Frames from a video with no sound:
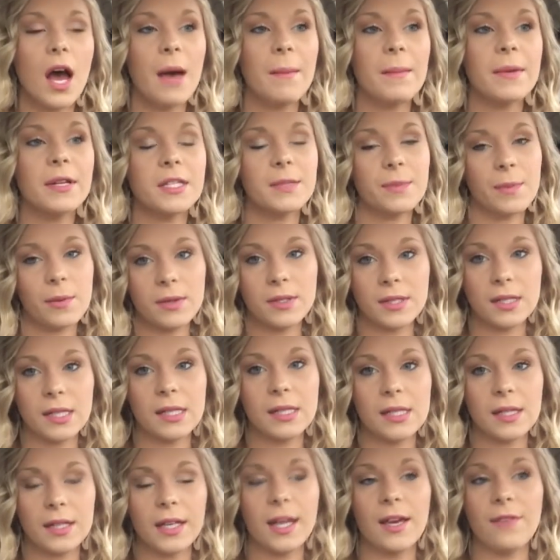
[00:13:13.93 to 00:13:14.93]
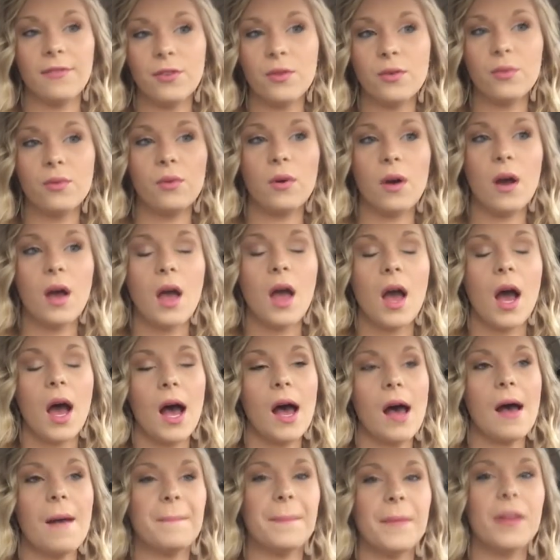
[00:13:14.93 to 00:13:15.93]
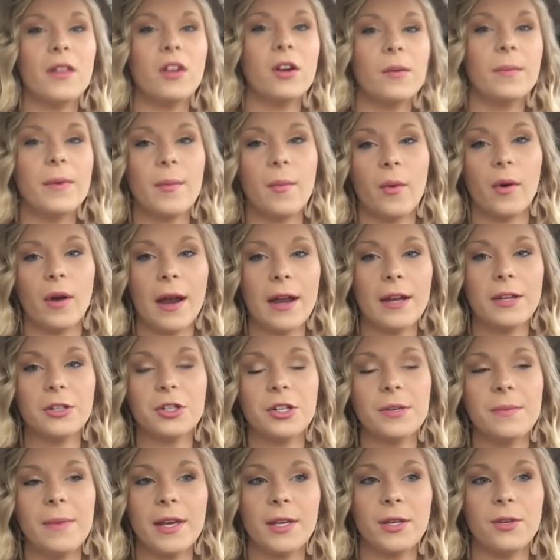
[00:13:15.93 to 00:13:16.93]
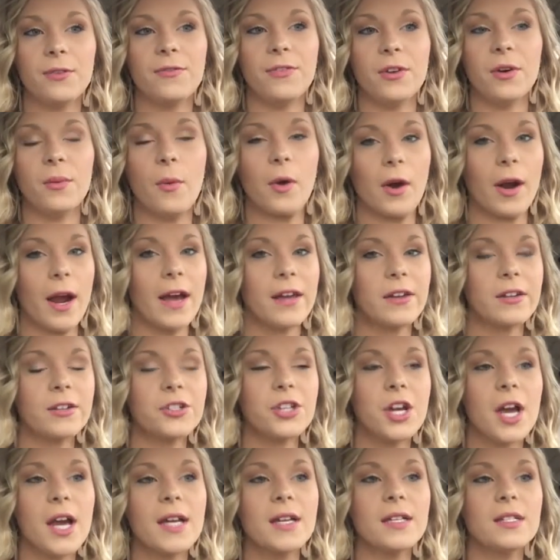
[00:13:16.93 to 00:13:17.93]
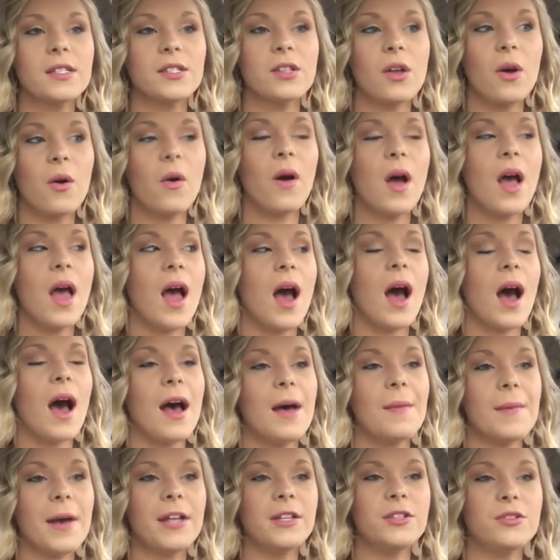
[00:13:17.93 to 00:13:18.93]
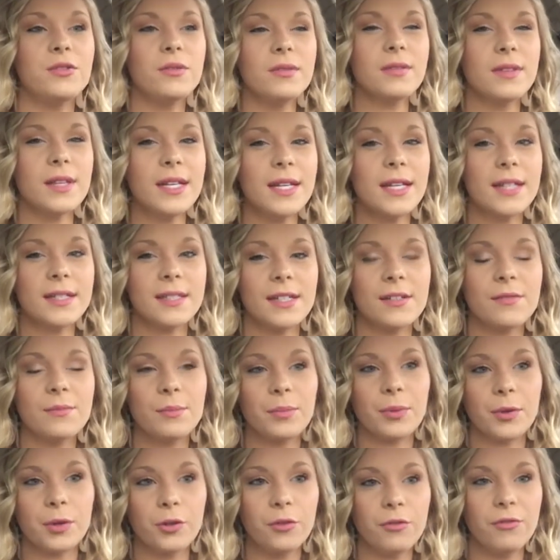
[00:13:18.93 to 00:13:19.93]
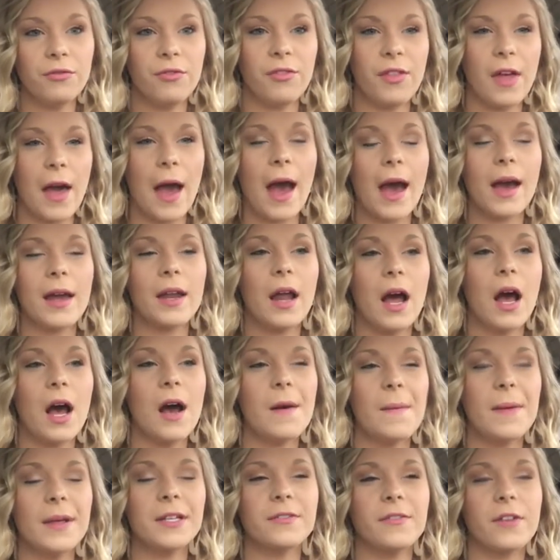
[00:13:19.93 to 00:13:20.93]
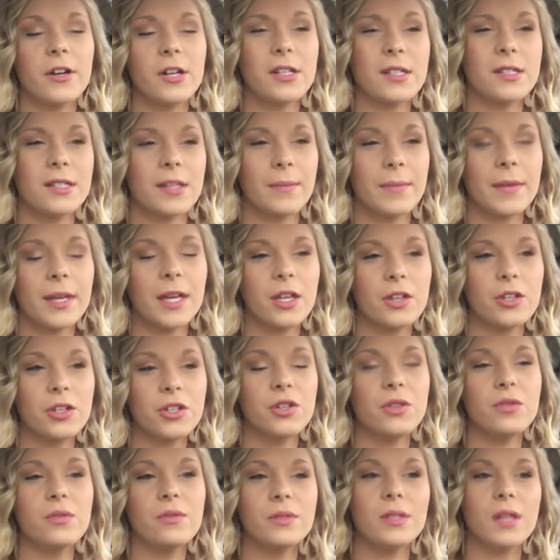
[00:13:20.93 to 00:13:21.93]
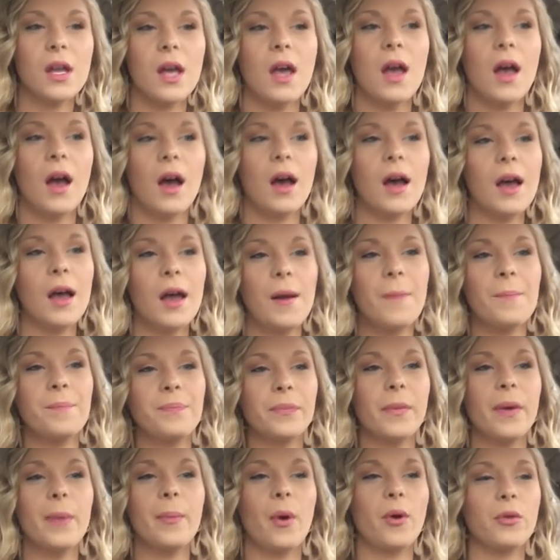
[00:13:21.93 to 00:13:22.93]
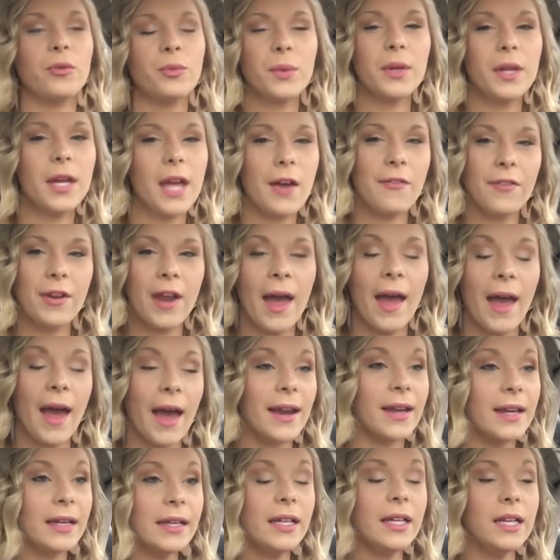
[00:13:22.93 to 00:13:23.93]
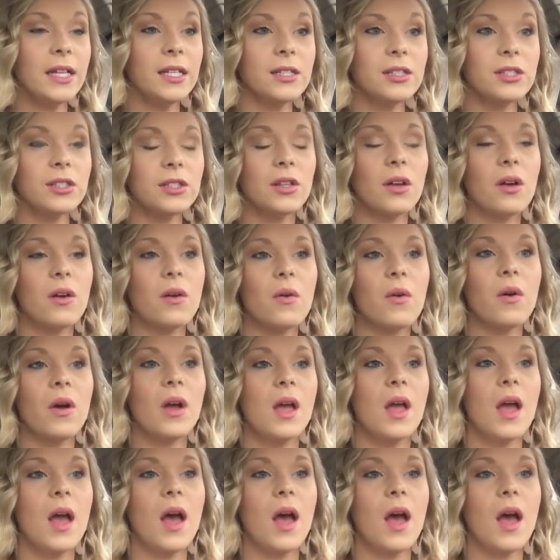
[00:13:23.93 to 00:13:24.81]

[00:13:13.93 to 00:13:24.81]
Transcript: It's supposed to give you a little bit more energy, make you feel more energized. So I do think it's improved that. As far as stomach issues, we both really haven't had any, so